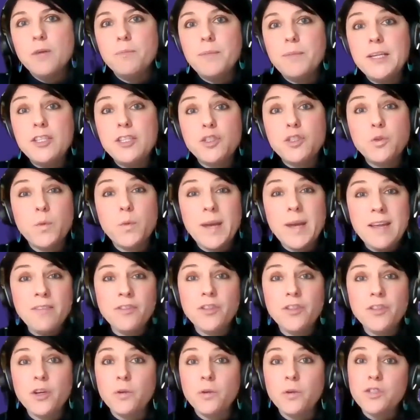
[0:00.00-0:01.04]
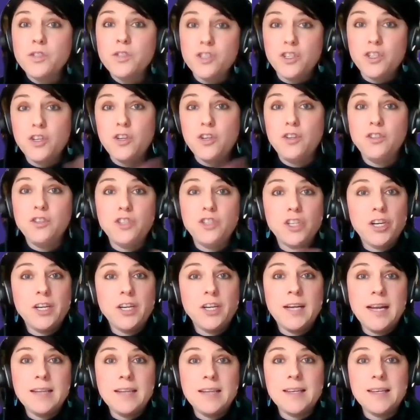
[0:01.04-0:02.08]
between those two
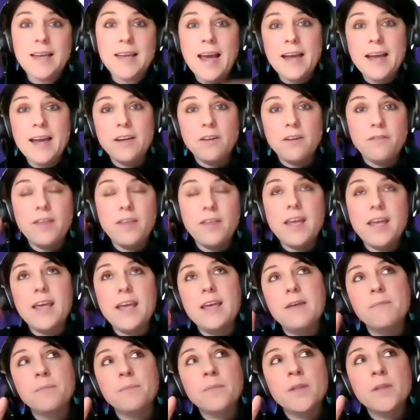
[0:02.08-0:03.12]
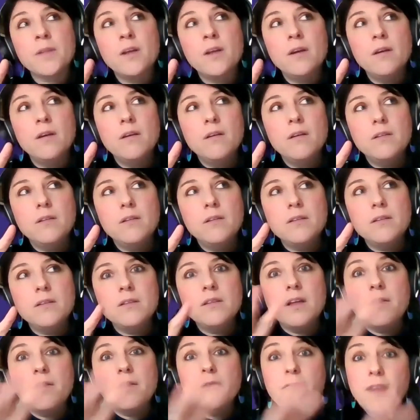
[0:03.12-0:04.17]
journeys, and kind of the
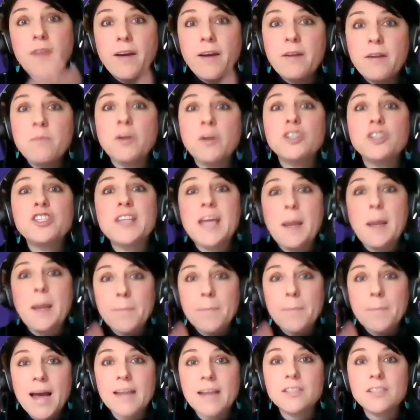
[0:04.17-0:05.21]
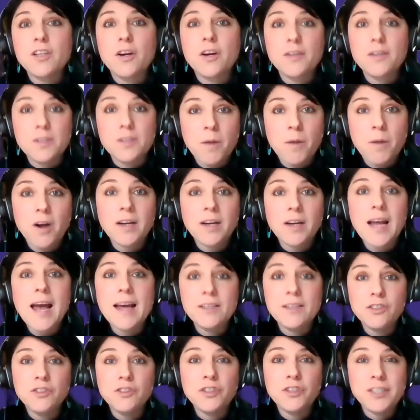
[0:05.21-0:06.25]
very much the impact Artsmark
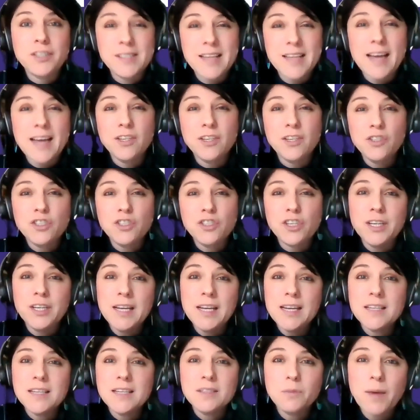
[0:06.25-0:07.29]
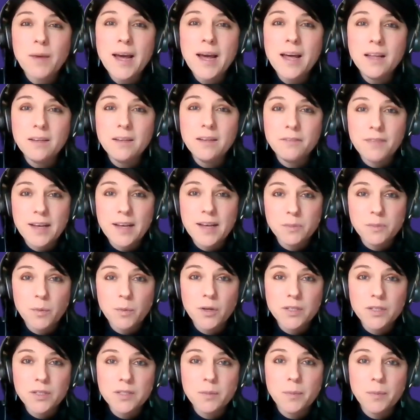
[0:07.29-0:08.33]
had on your second journey as well, if that's
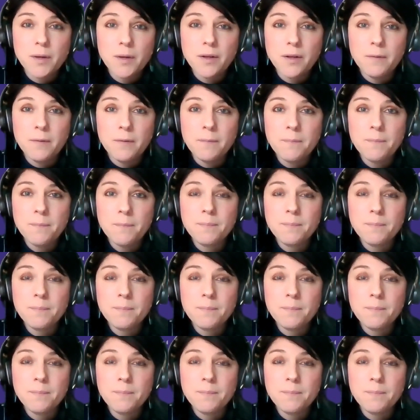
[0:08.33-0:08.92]
possible?